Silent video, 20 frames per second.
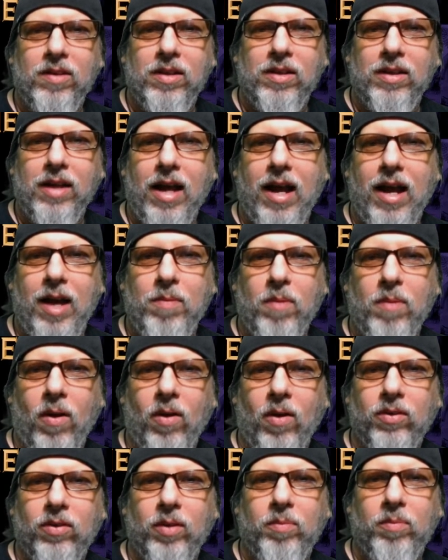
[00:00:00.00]

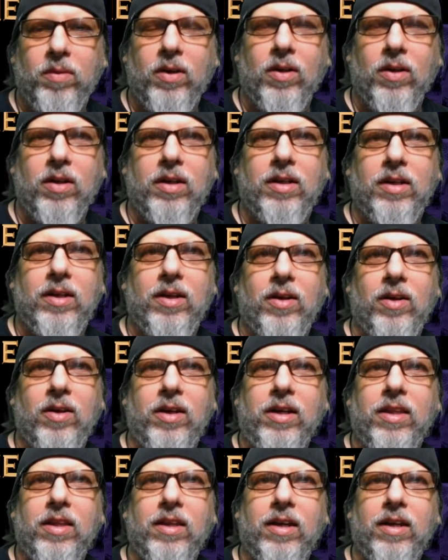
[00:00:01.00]
eyeballs up there, look at the
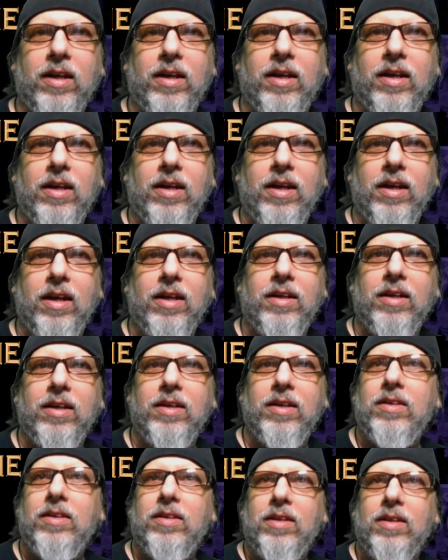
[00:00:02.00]
Ernie thing, and then
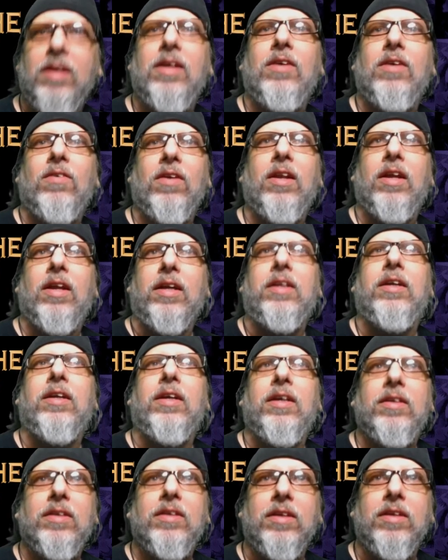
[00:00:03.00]
went like
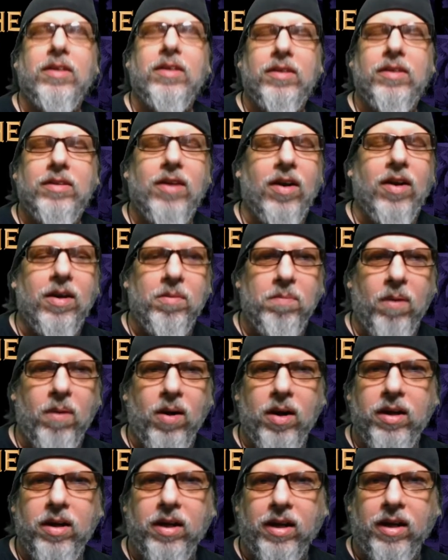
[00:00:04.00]
this, and then started
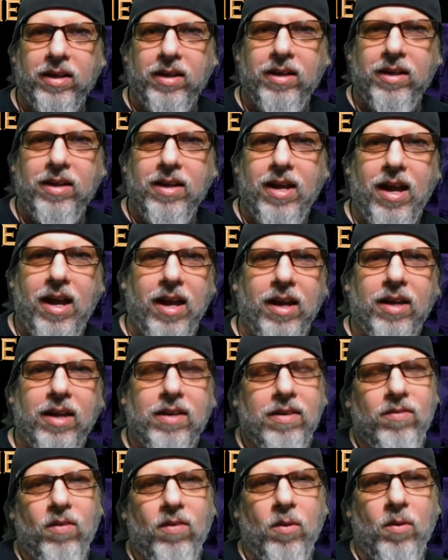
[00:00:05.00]
barking at it
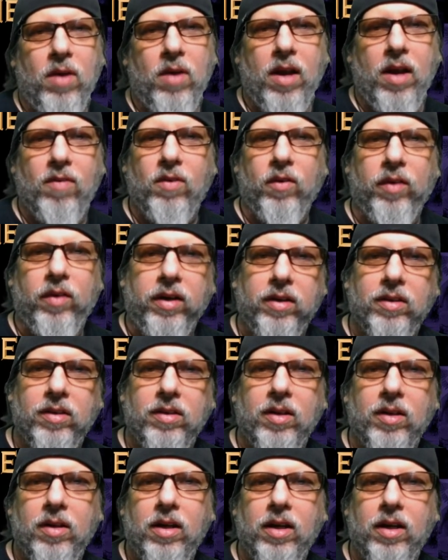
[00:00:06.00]
for whatever reason.
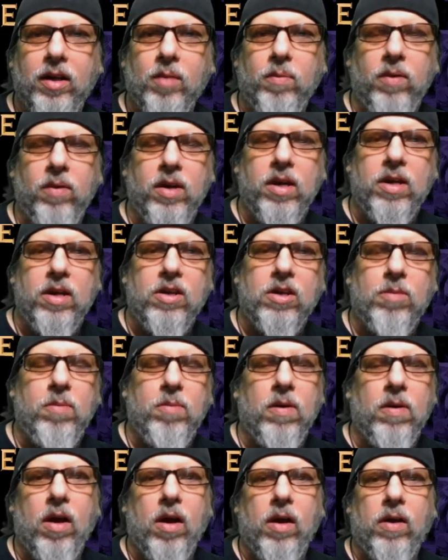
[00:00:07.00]
I'm not going to put any
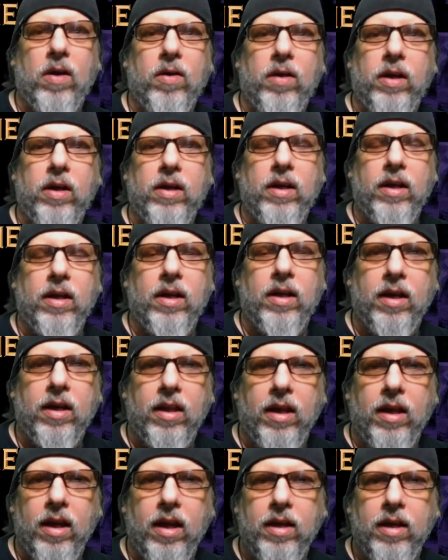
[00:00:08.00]
spin on it or anything like
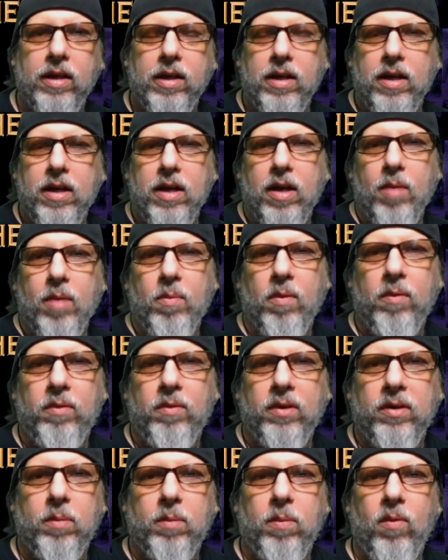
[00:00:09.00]
that. But what
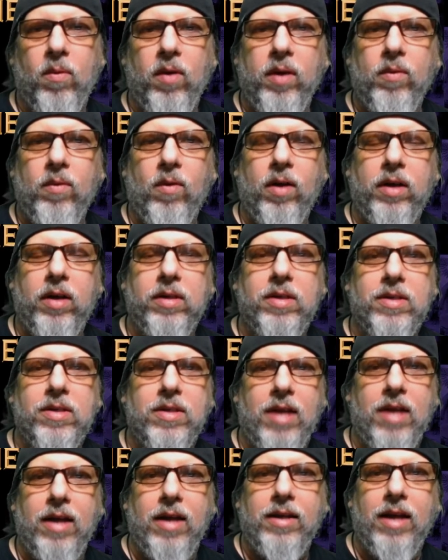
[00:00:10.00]
was the point is
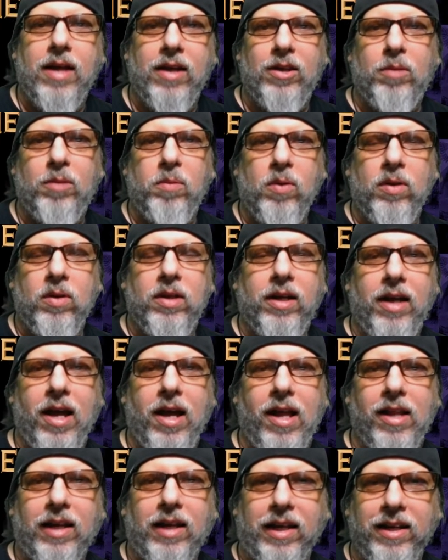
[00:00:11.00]
that spooked the
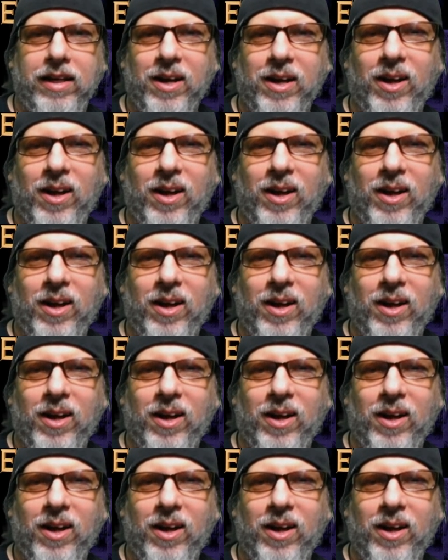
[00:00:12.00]
collie,